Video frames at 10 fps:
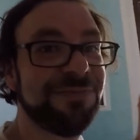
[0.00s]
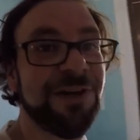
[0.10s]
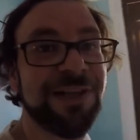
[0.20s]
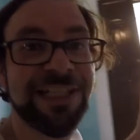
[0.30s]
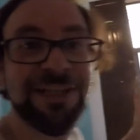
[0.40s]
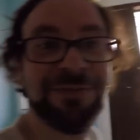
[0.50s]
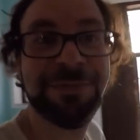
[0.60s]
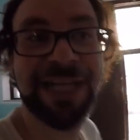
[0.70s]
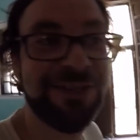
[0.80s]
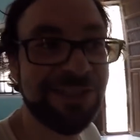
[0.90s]
front, you know, if I'm
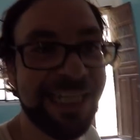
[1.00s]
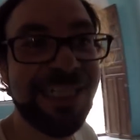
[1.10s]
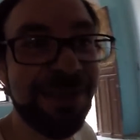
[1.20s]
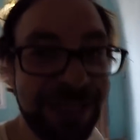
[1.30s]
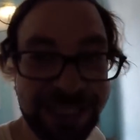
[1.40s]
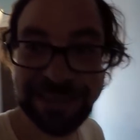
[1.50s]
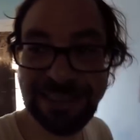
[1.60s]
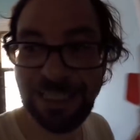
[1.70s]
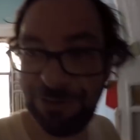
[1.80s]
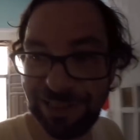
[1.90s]
gonna entertain anybody, et
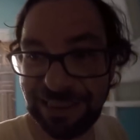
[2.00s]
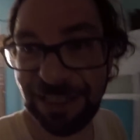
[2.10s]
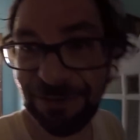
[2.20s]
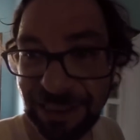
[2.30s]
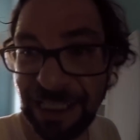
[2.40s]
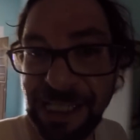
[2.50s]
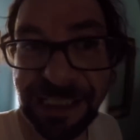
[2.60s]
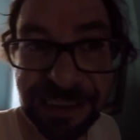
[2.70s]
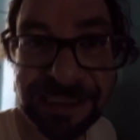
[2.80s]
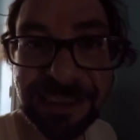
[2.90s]
cetera, et cetera.
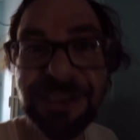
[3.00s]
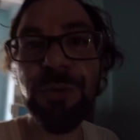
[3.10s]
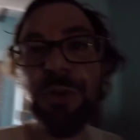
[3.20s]
This is the